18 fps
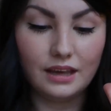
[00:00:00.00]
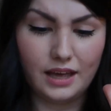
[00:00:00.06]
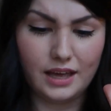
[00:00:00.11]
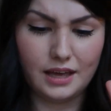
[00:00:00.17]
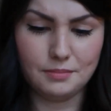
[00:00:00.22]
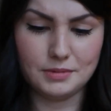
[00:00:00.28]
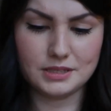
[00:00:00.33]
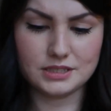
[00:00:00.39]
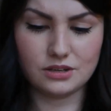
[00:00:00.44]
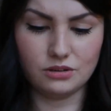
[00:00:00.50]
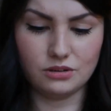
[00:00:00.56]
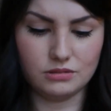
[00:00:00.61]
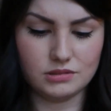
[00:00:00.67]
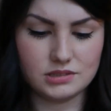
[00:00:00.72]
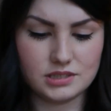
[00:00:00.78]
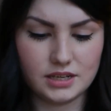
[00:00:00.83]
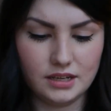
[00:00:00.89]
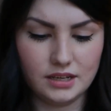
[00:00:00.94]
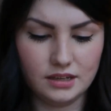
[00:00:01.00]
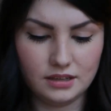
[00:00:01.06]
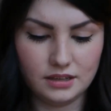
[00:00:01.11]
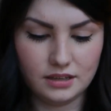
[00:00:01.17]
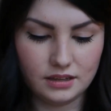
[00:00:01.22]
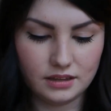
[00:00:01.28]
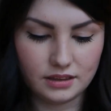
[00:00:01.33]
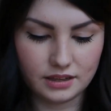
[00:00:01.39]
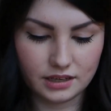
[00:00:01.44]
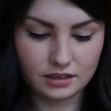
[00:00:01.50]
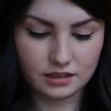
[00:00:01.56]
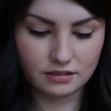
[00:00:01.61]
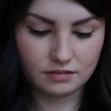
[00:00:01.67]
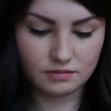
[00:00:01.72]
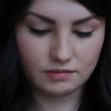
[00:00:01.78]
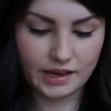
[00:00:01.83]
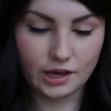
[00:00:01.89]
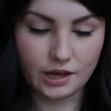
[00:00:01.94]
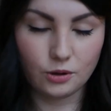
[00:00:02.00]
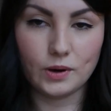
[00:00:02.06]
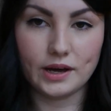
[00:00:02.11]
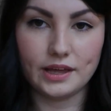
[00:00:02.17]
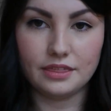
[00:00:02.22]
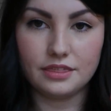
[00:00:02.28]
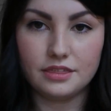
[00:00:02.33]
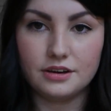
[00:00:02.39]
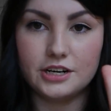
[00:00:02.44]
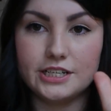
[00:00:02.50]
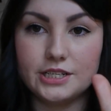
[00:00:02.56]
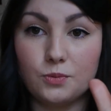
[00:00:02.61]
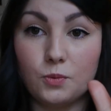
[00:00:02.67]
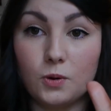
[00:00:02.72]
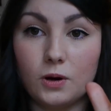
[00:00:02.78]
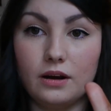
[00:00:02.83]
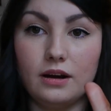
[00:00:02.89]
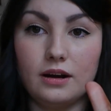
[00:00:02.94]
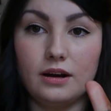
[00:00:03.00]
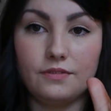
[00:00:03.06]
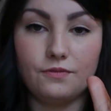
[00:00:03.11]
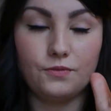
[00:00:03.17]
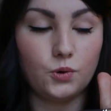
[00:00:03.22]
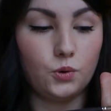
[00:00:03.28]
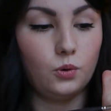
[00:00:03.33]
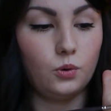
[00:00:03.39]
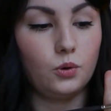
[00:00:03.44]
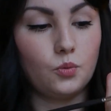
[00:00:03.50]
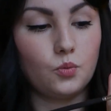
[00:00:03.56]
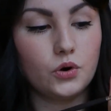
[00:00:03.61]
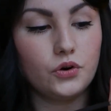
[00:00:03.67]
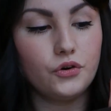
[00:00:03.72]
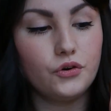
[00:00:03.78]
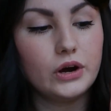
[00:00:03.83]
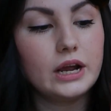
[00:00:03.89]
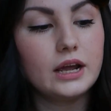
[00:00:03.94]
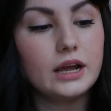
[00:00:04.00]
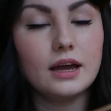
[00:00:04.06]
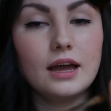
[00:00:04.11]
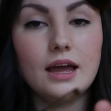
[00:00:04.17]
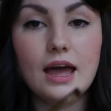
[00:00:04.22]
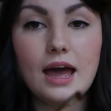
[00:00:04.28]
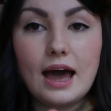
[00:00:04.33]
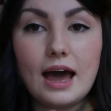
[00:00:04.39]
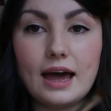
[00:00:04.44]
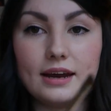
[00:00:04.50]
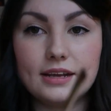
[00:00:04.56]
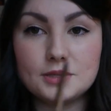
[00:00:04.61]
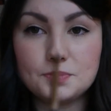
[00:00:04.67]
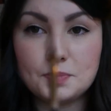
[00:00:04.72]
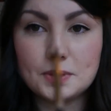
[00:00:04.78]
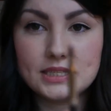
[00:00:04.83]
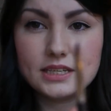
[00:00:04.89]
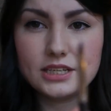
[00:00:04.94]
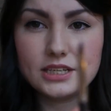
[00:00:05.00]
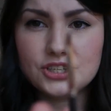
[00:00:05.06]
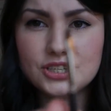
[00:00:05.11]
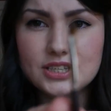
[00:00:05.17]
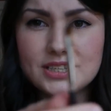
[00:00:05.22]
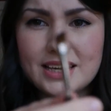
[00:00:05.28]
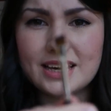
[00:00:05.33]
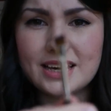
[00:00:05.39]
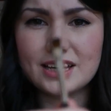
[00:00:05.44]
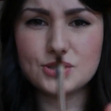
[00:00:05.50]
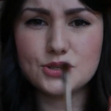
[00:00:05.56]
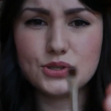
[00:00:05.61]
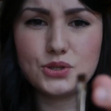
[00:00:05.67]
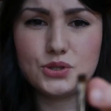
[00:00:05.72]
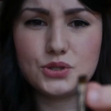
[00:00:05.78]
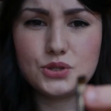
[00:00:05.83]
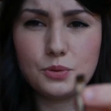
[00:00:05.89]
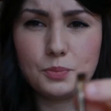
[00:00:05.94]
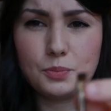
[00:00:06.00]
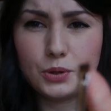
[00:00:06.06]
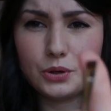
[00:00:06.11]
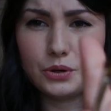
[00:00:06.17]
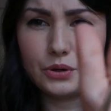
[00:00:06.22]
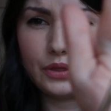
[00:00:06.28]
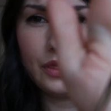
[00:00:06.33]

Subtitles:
It's called the LY31 if you're wondering, and it's basically just like a super